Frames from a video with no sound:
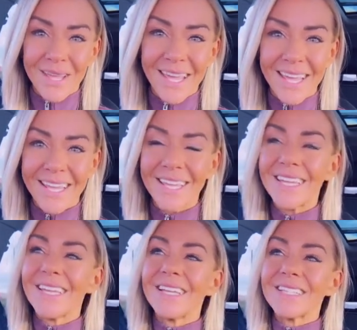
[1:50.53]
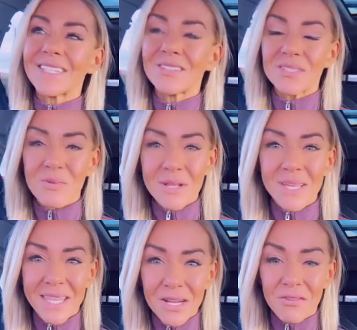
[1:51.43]
Okay. So I just want
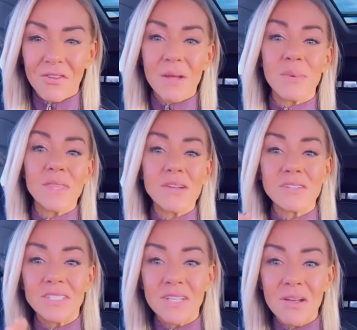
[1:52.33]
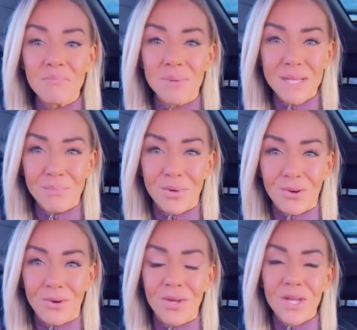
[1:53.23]
to clarify, but there's some
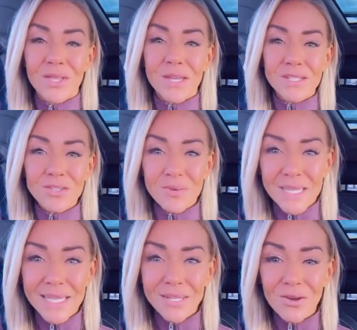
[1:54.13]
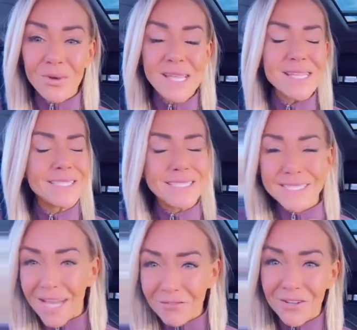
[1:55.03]
people that doing keto is
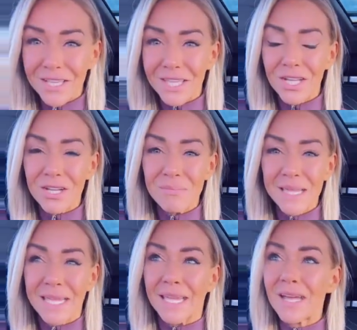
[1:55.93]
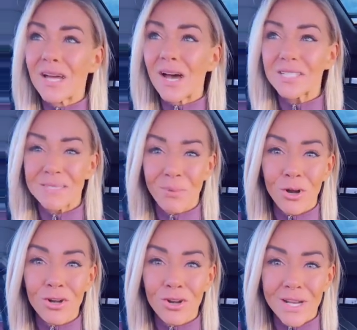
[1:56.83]
definitely going to be a
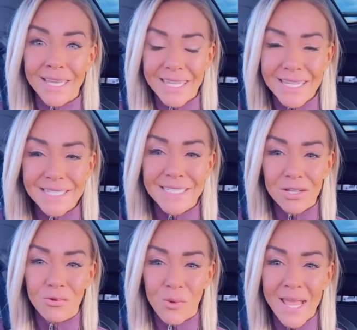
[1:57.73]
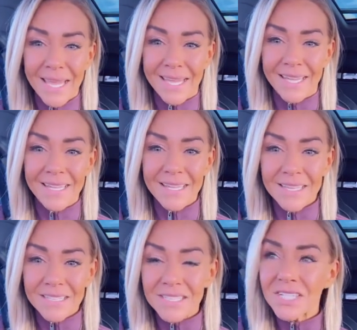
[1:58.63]
smarter and easier way
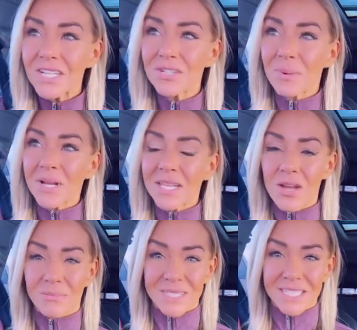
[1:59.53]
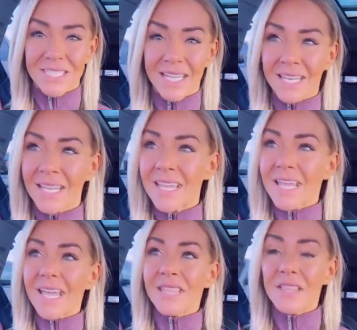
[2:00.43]
to change your body
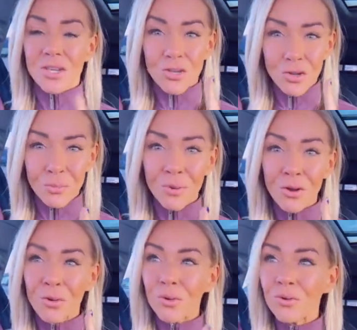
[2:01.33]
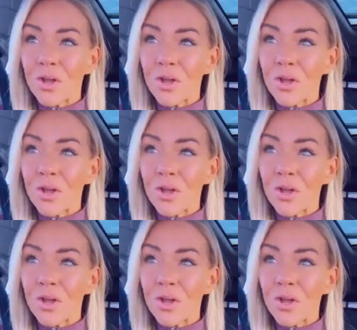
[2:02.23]
composition. And the numero